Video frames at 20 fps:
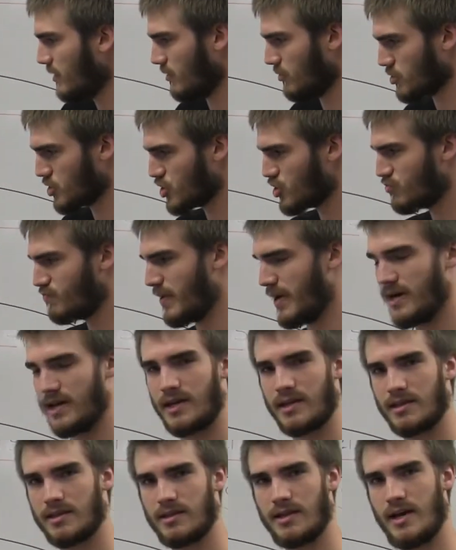
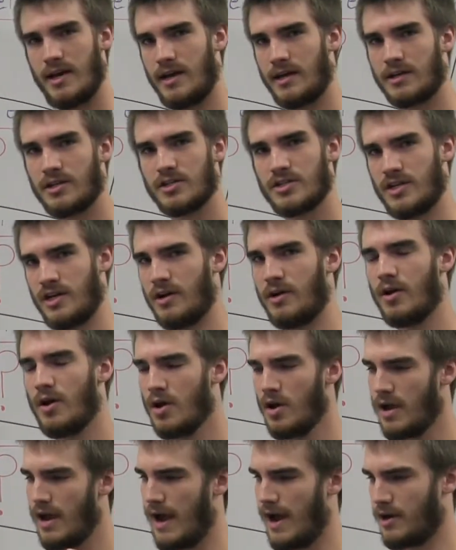spinning things, and
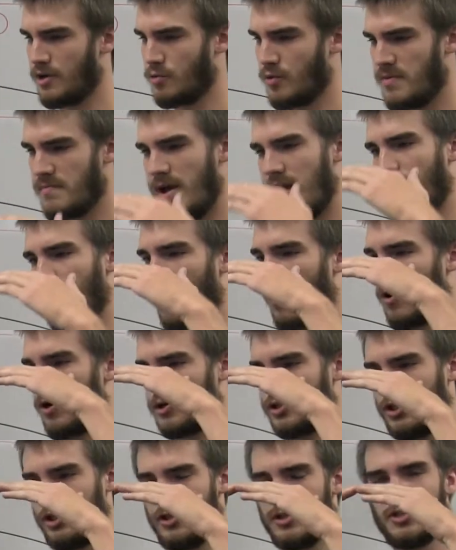how do we make
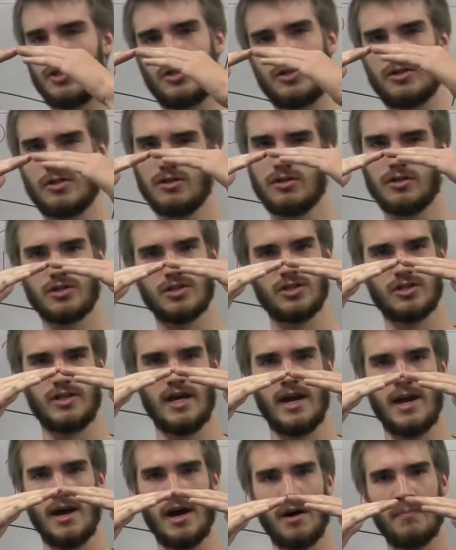arches
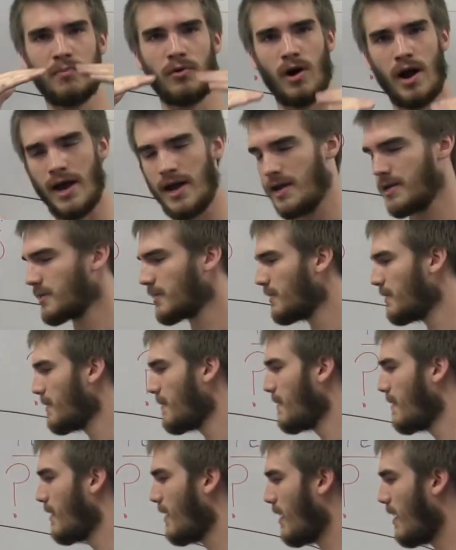stay upright.
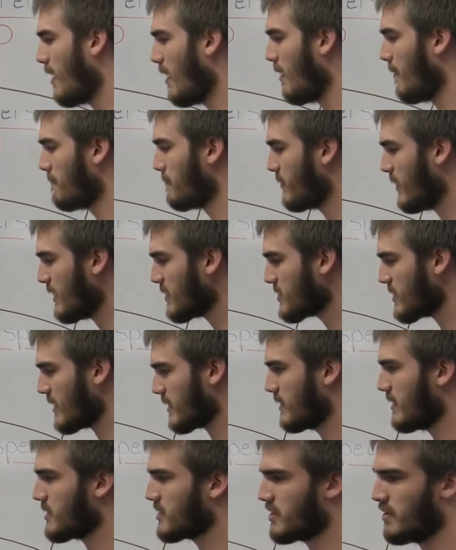Things
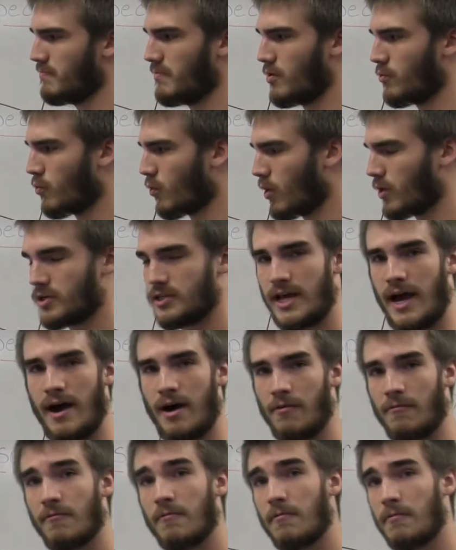like this can be worked
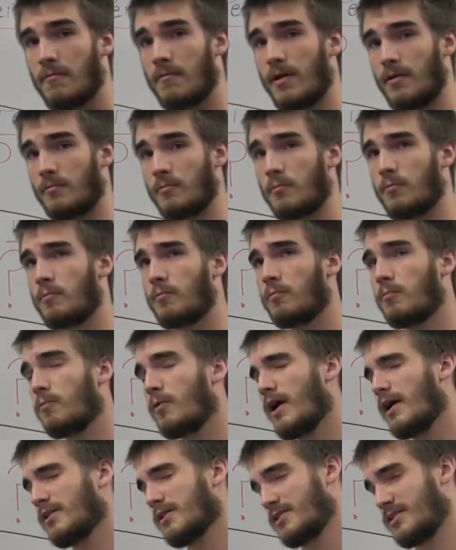out
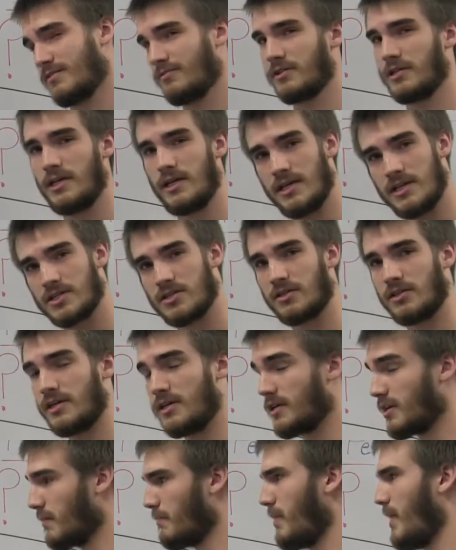relatively
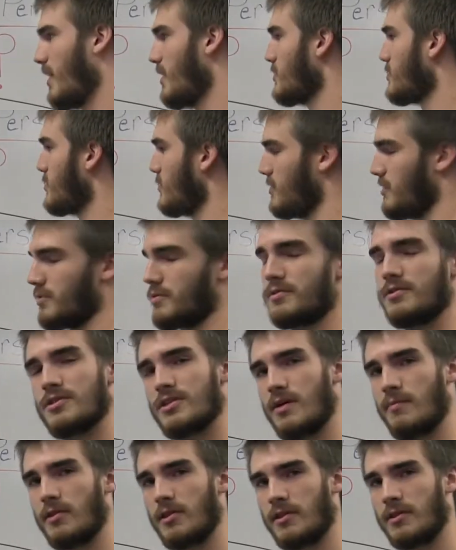easily compared to
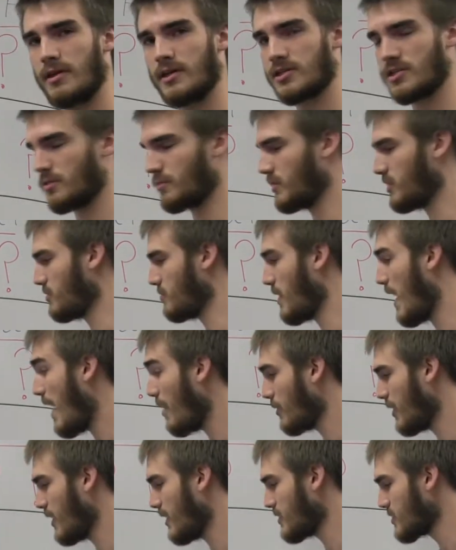some of the things that we do
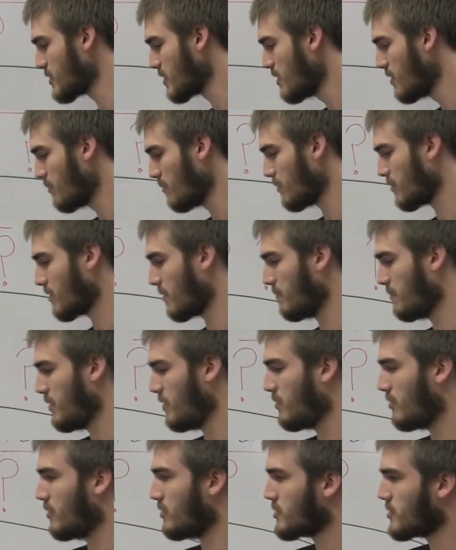nowadays with
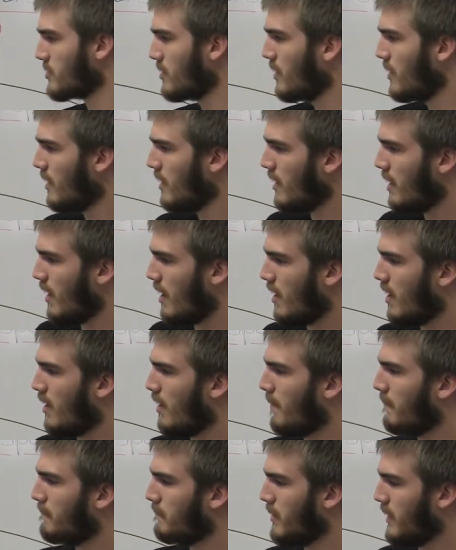computers.
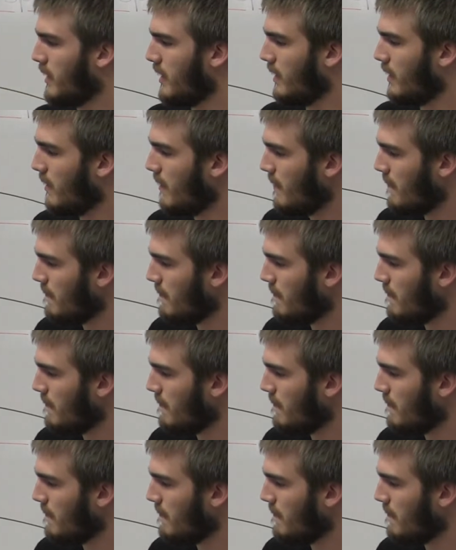But